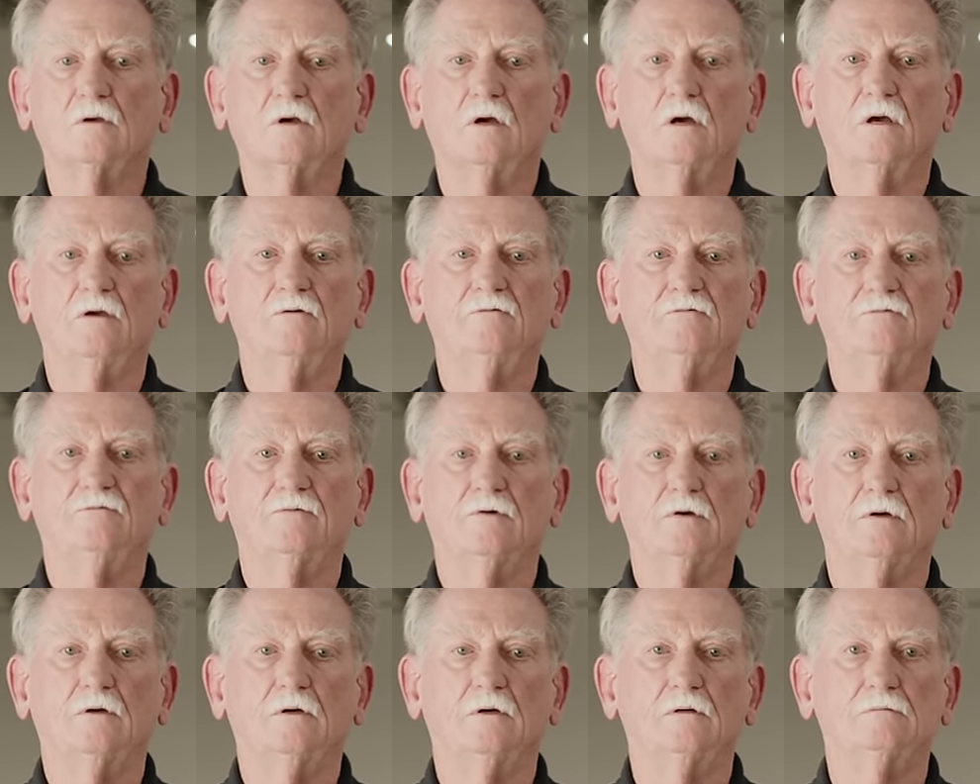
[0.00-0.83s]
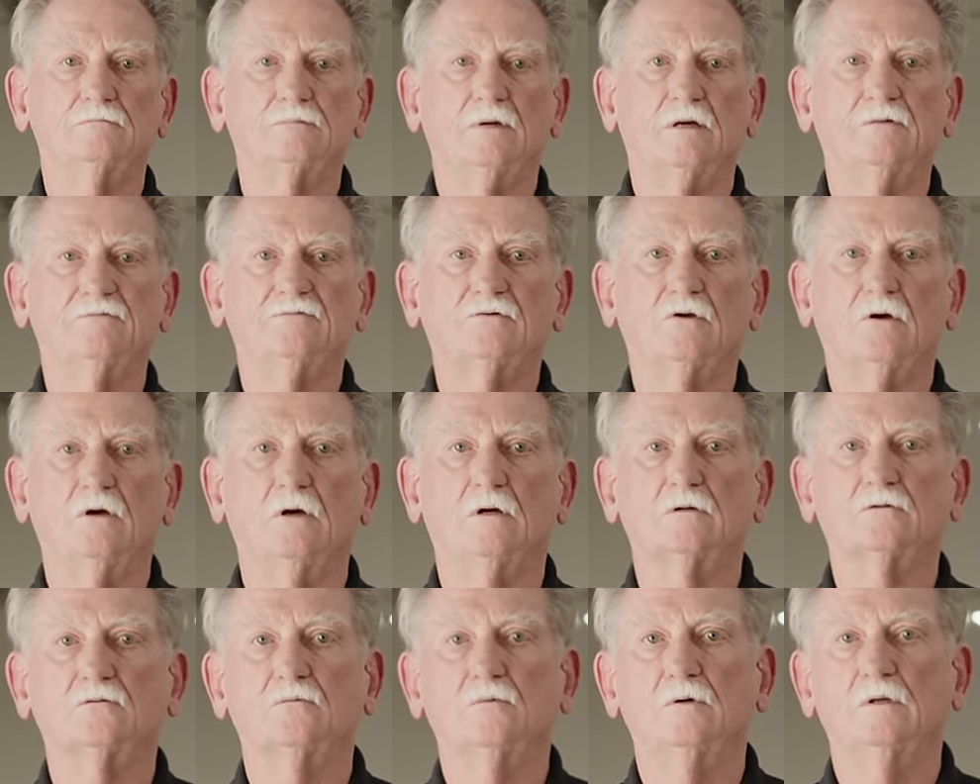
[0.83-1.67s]
I've uh, I've
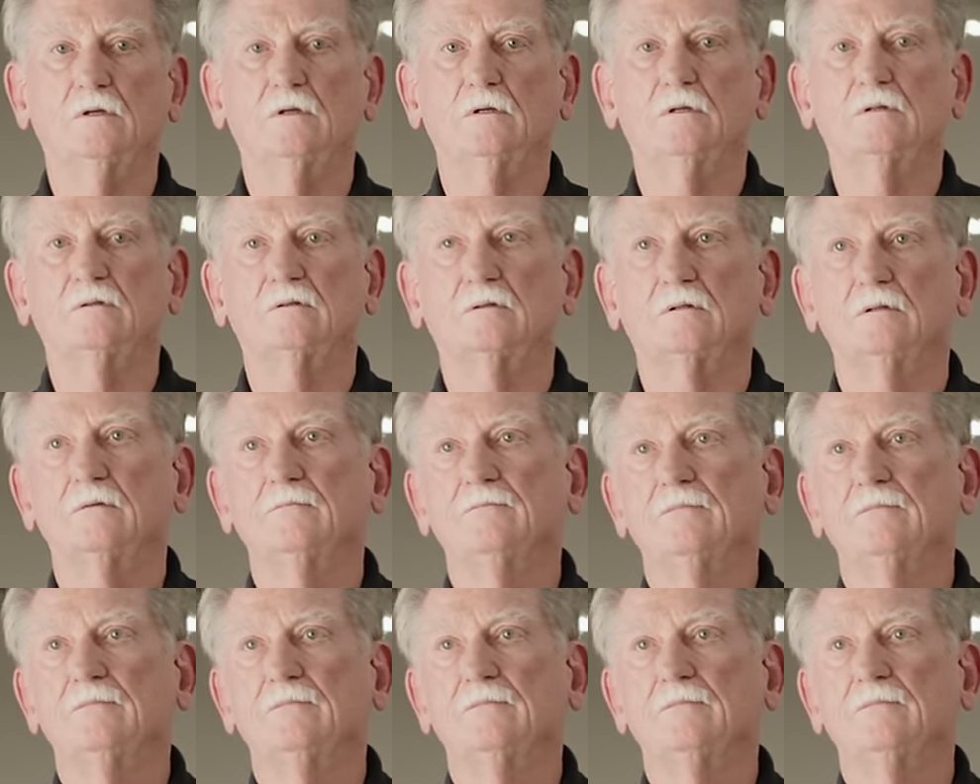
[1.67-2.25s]
talked with